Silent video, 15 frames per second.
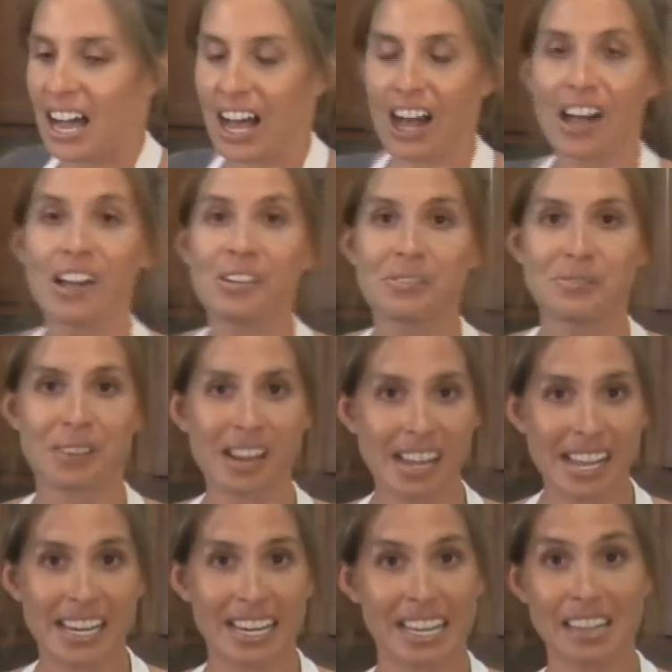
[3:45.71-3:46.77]
All
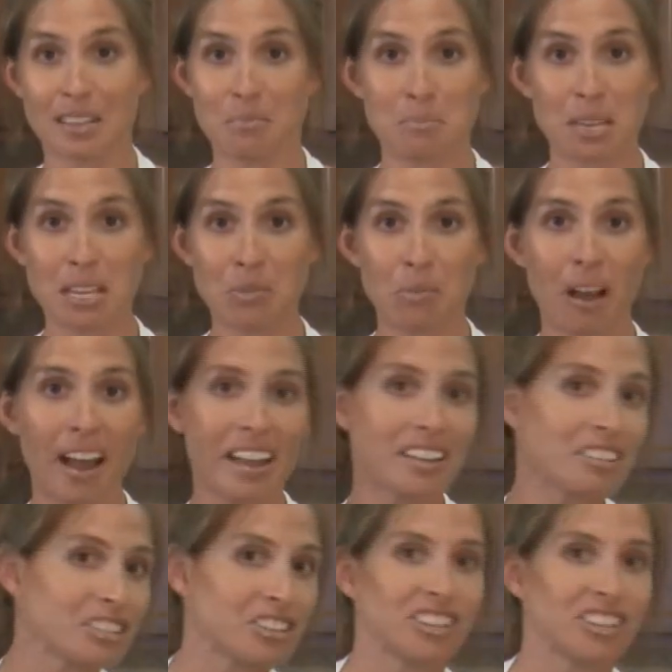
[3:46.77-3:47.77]
right, in the meanwhile,